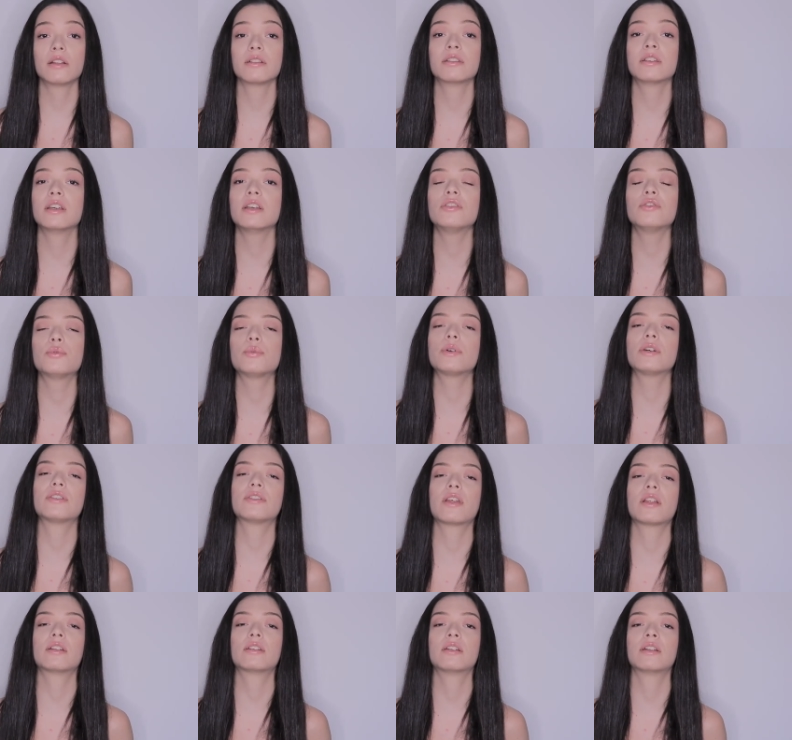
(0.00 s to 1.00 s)
this
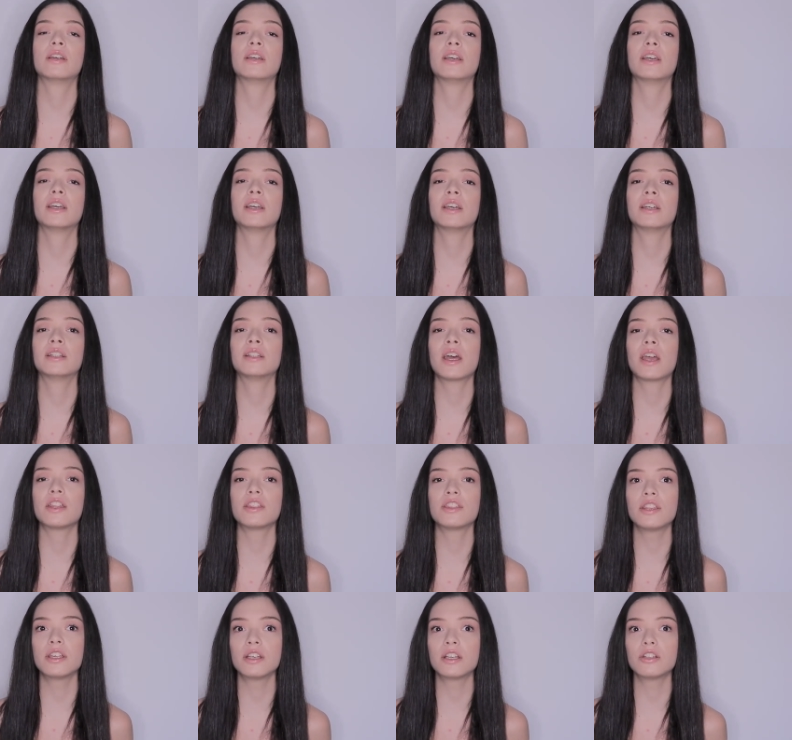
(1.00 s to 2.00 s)
recently and I
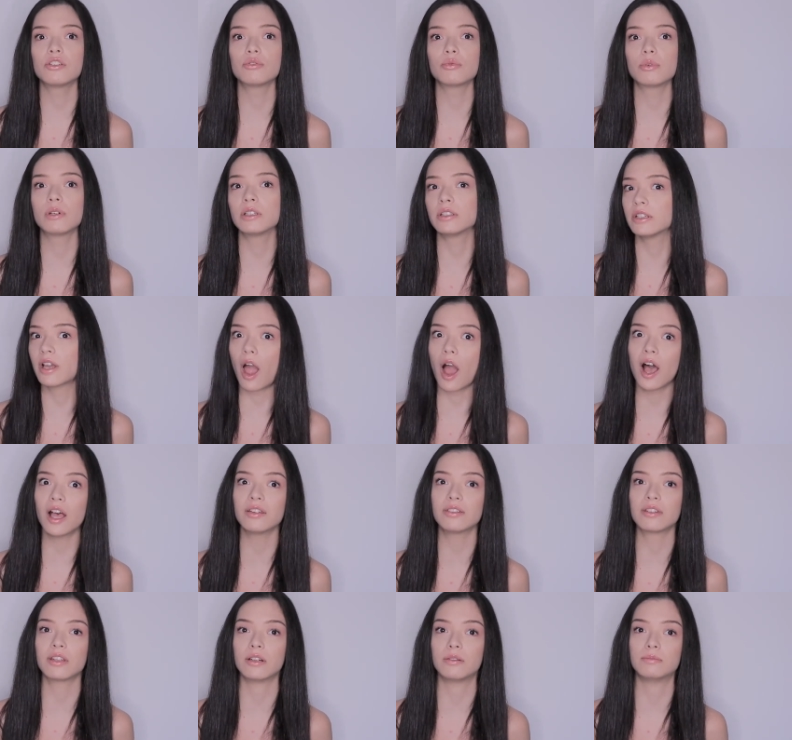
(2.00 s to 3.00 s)
think it's really
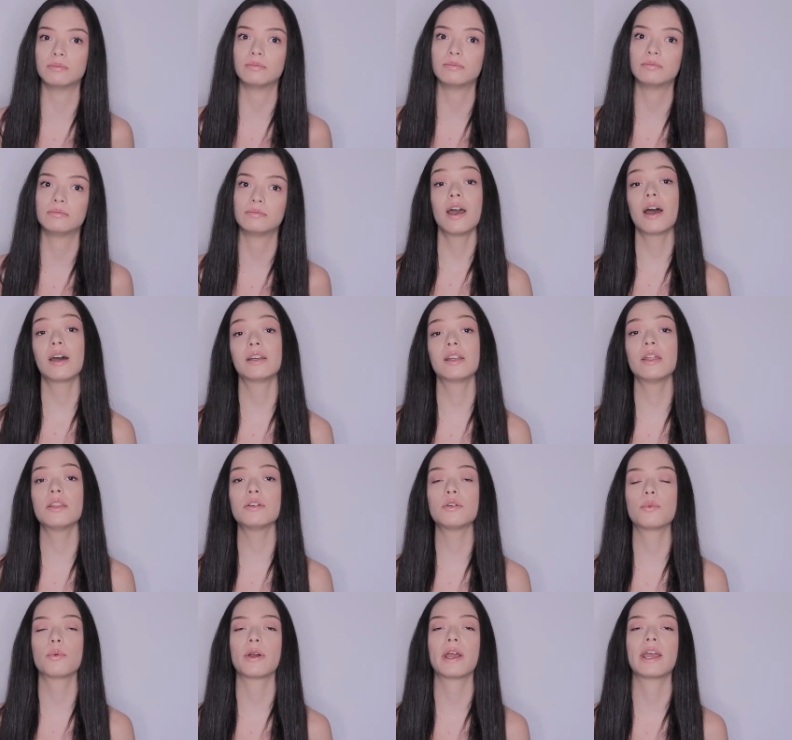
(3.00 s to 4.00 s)
awesome.
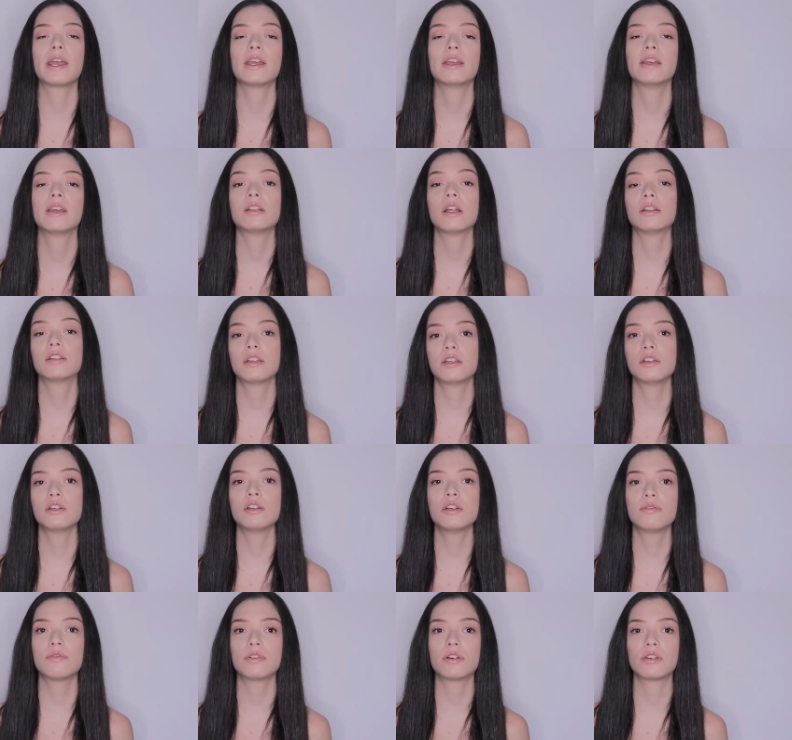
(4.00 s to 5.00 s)
Another way that the
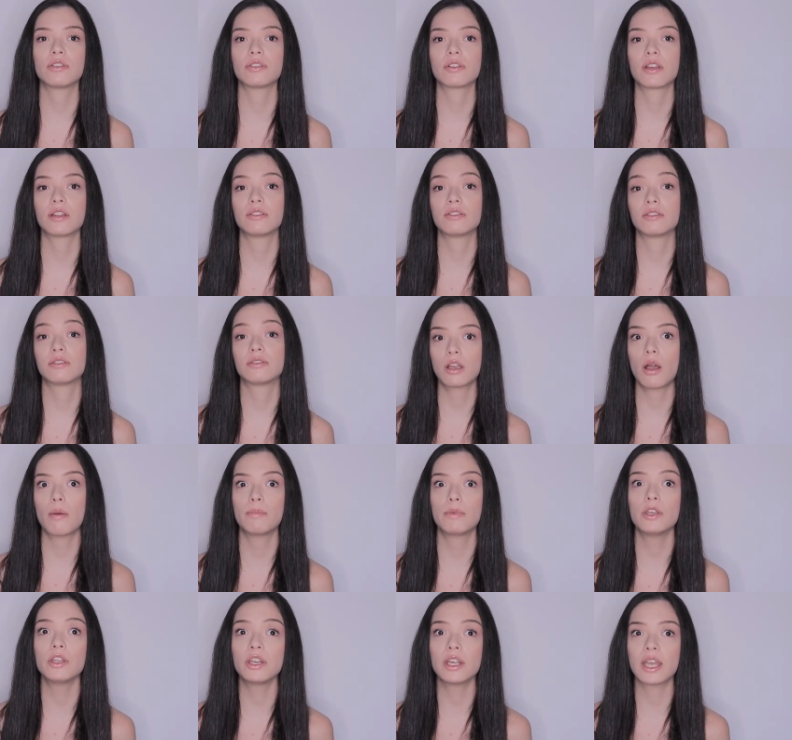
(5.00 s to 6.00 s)
universe can
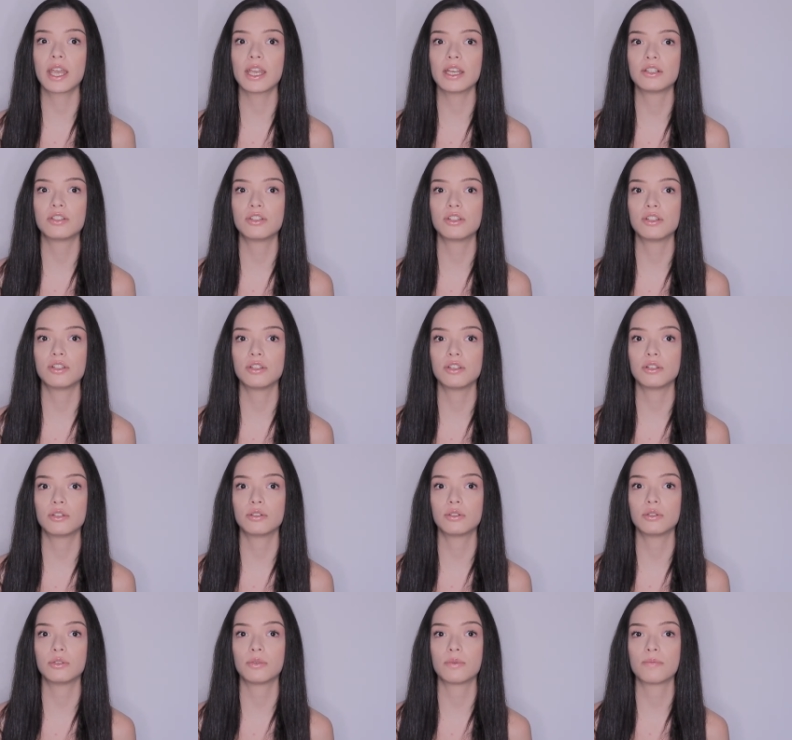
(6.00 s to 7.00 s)
communicate to
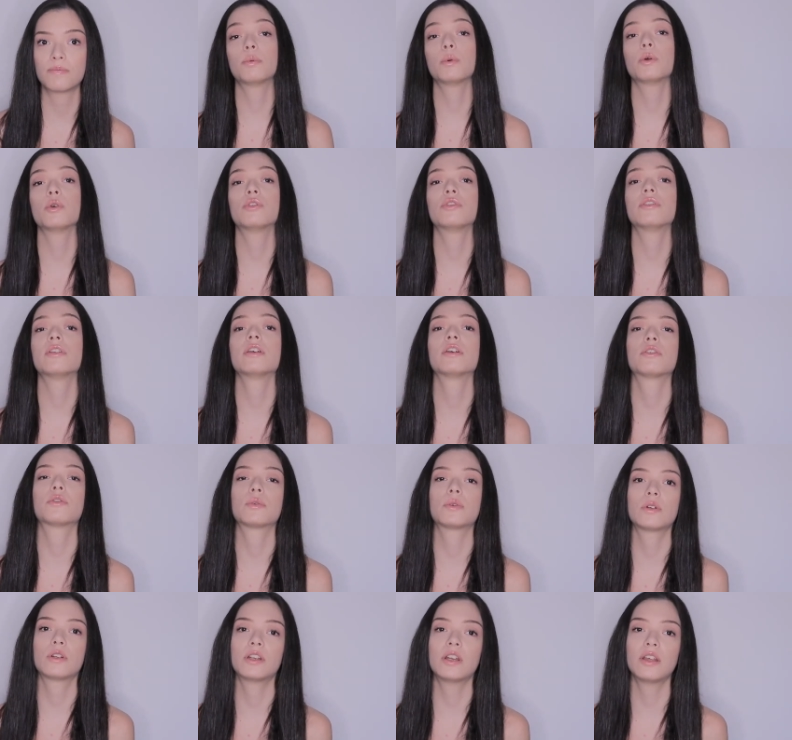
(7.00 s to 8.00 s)
you through
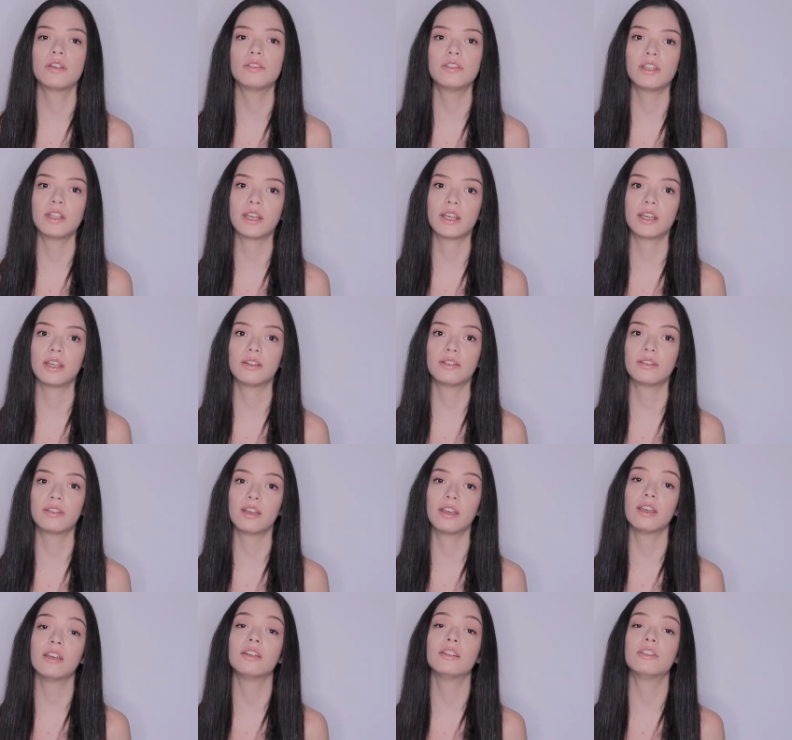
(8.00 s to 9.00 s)

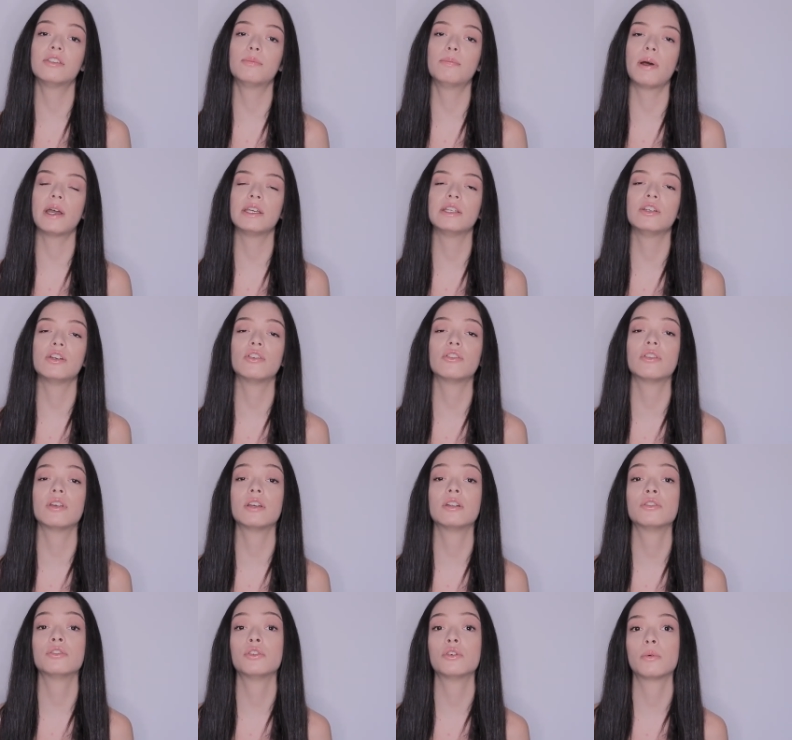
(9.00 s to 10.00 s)
synchronicities is by
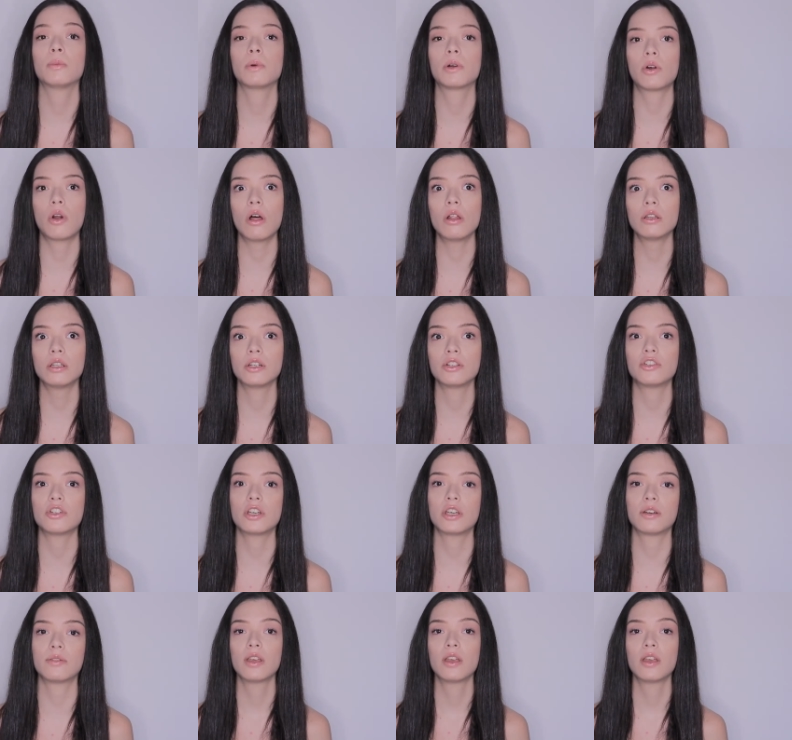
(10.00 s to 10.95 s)
using numerology.